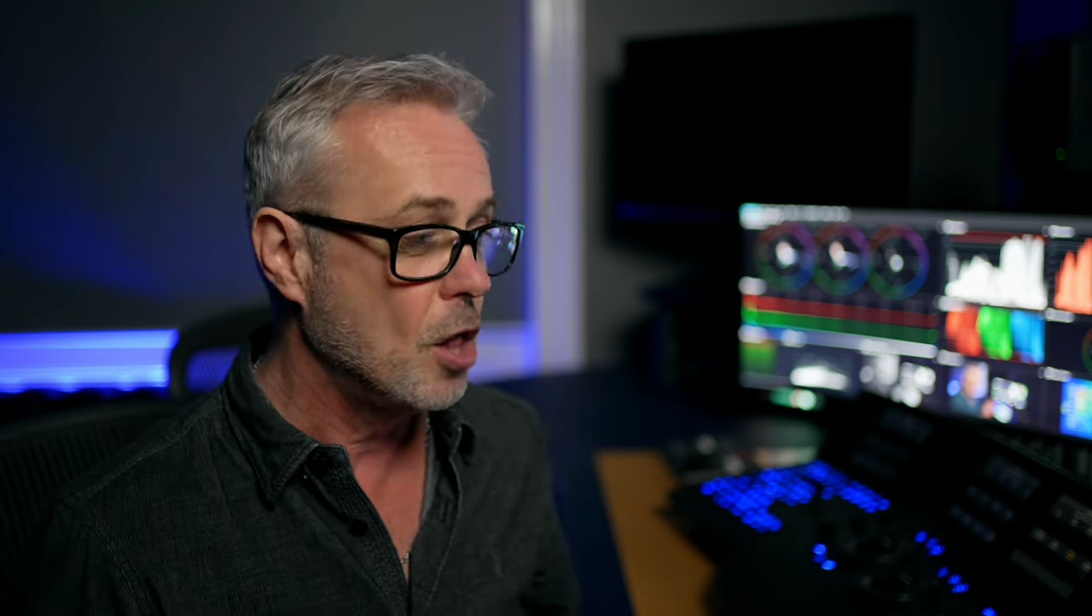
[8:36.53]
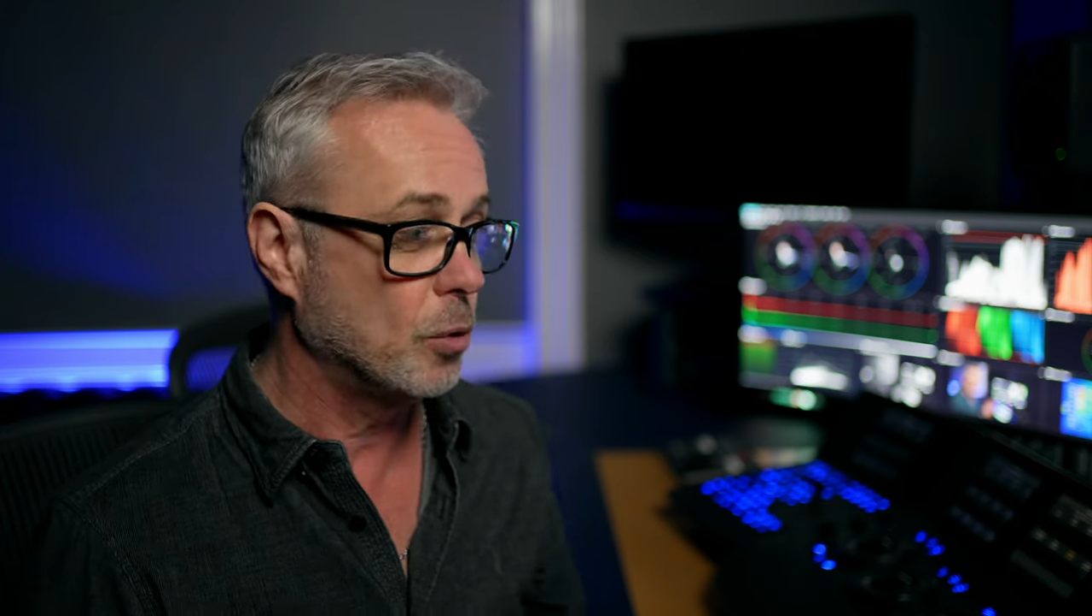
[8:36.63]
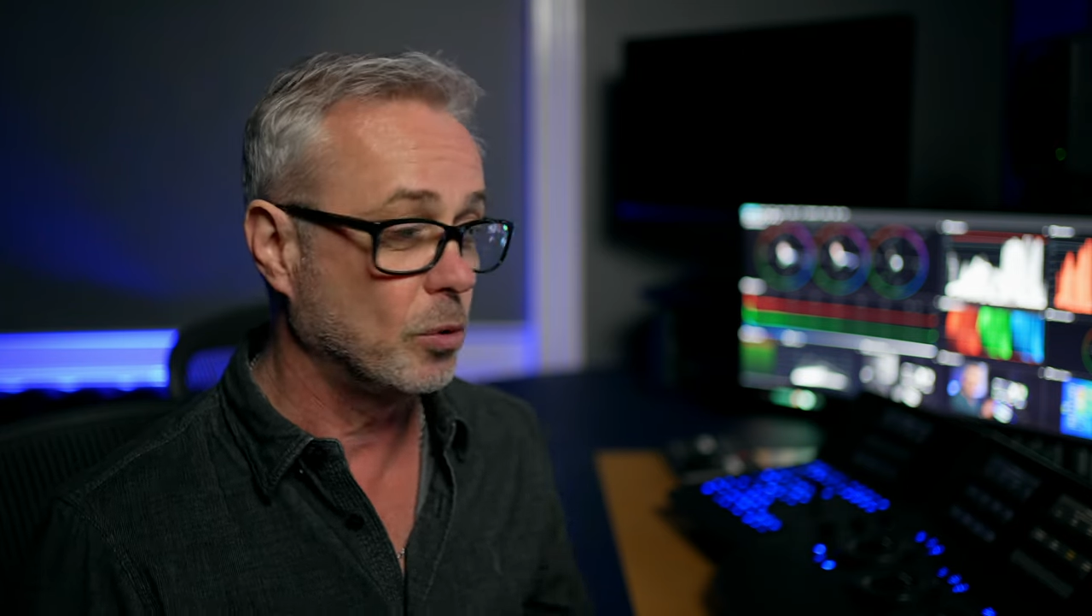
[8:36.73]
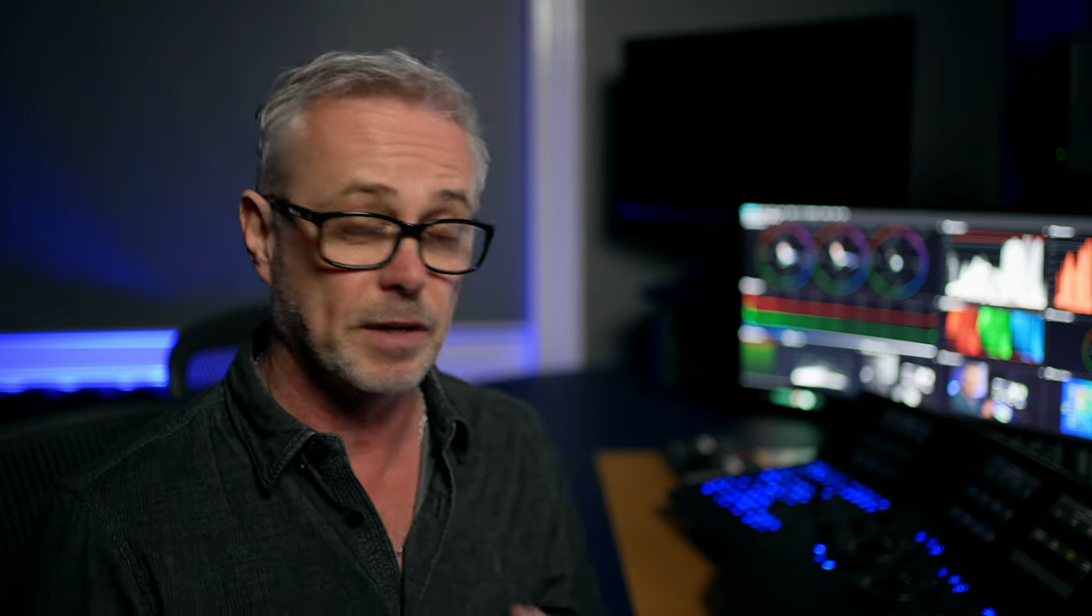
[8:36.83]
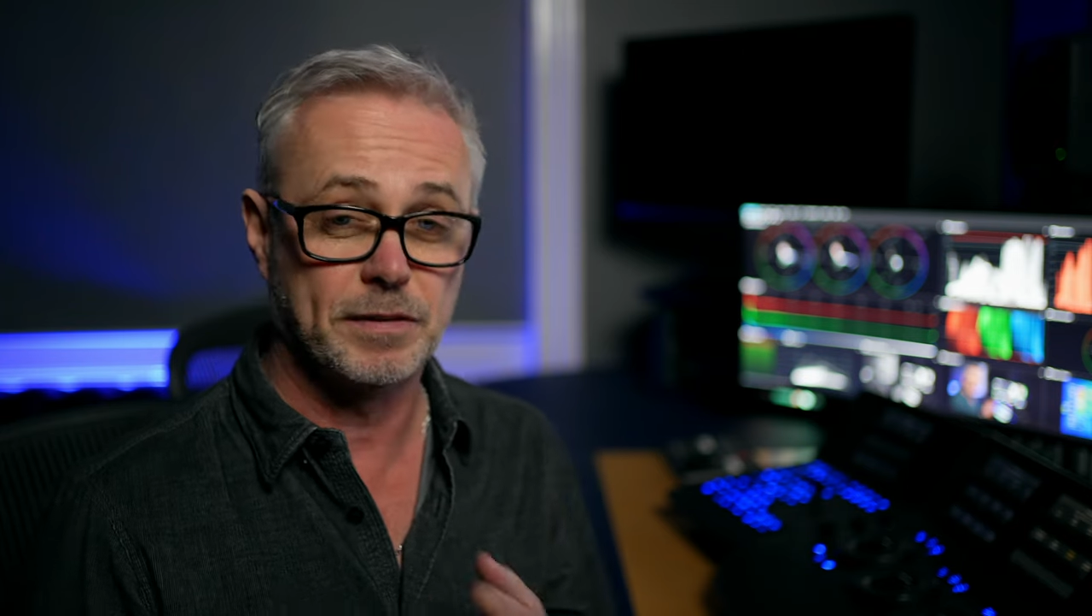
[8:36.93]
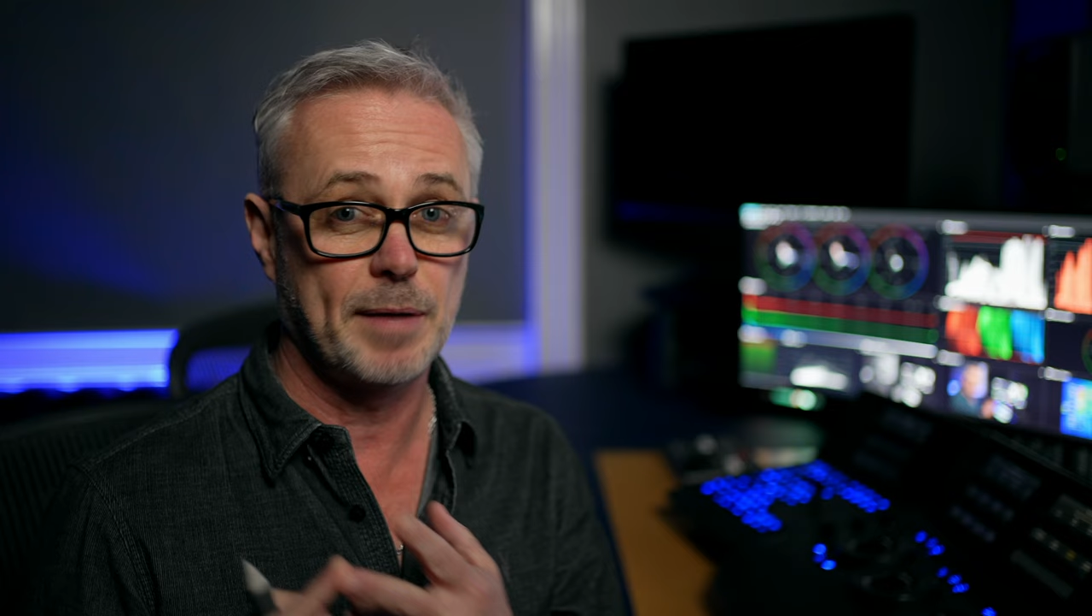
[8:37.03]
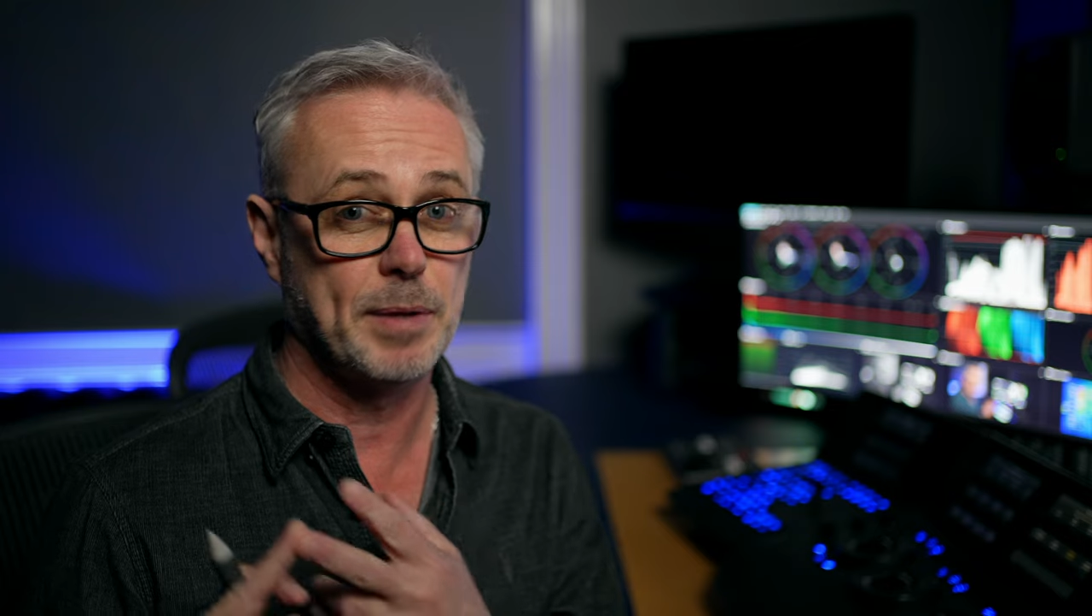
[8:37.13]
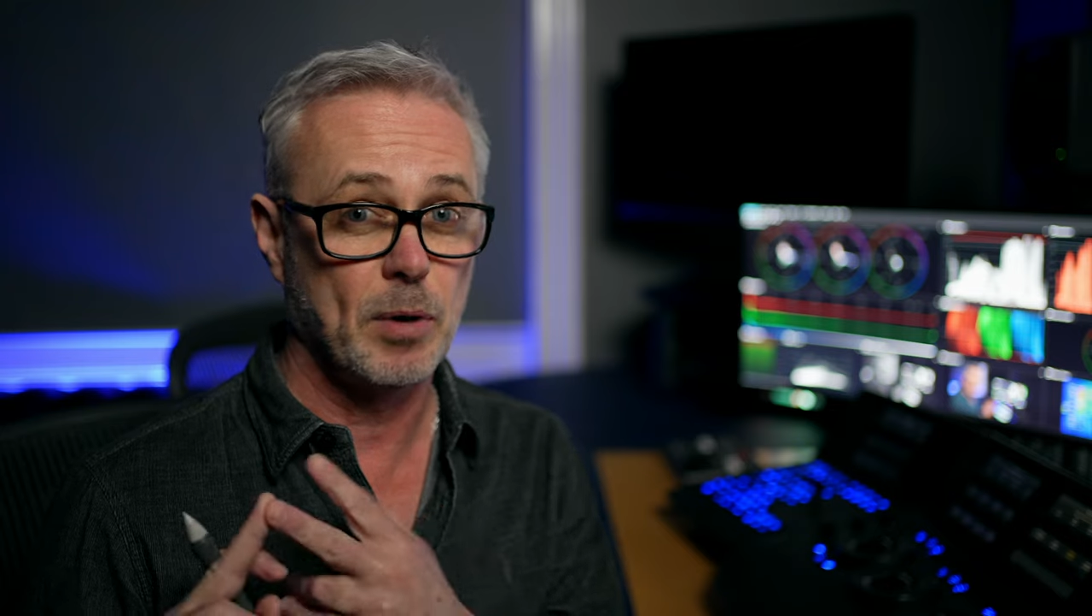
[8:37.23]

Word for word: the ones that have saved me the